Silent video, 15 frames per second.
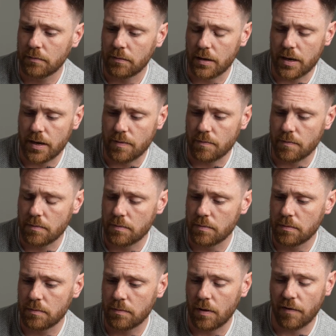
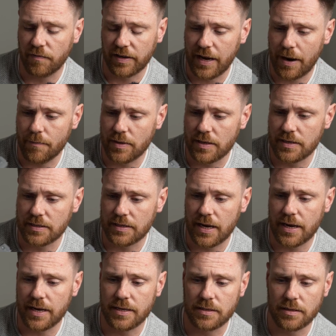Of a camera this
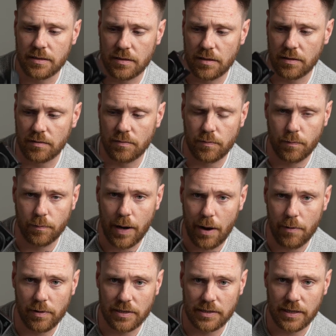size, the
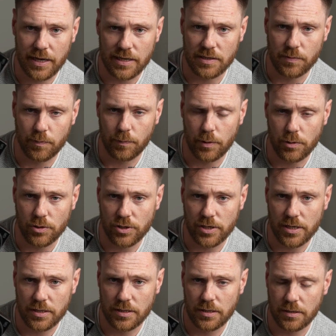power this lens
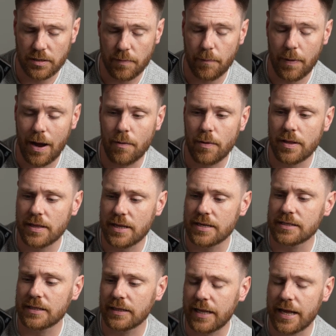punches, the power
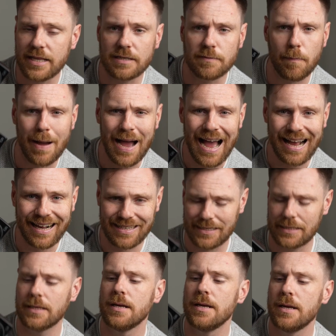this lens packs